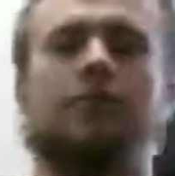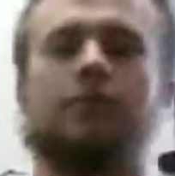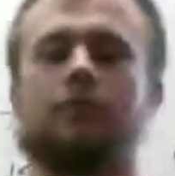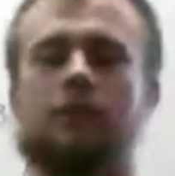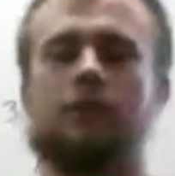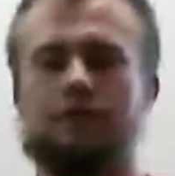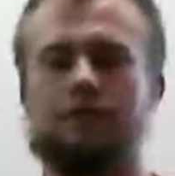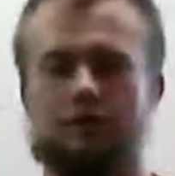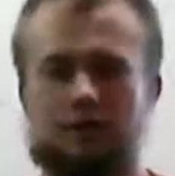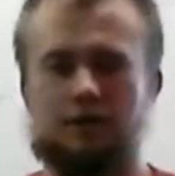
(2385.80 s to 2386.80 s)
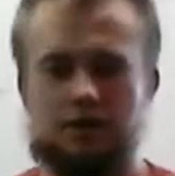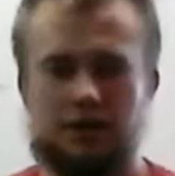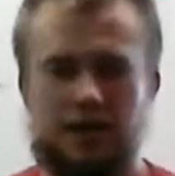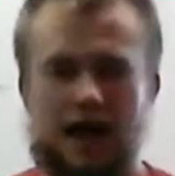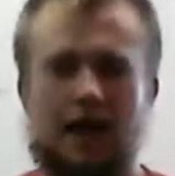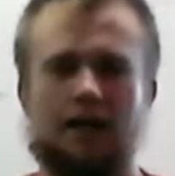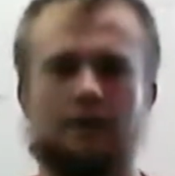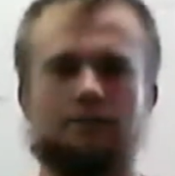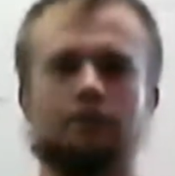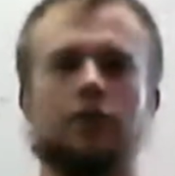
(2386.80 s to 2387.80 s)
are leaving or if it's just lagging.
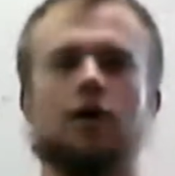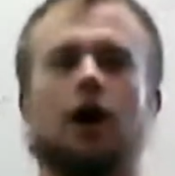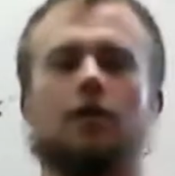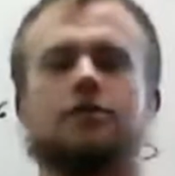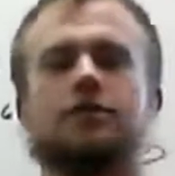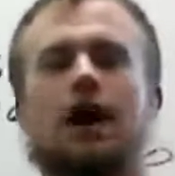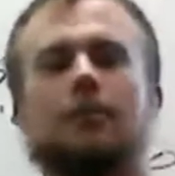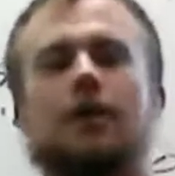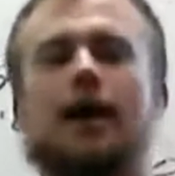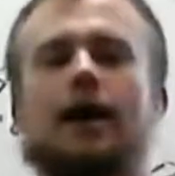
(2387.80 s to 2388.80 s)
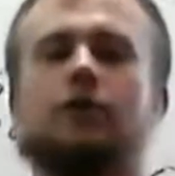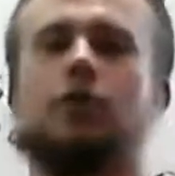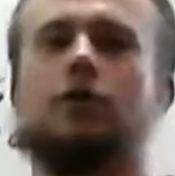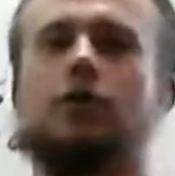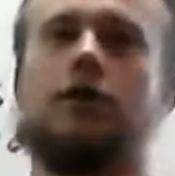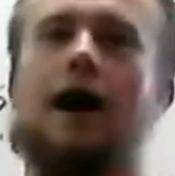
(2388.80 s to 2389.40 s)
On the top right-hand corner,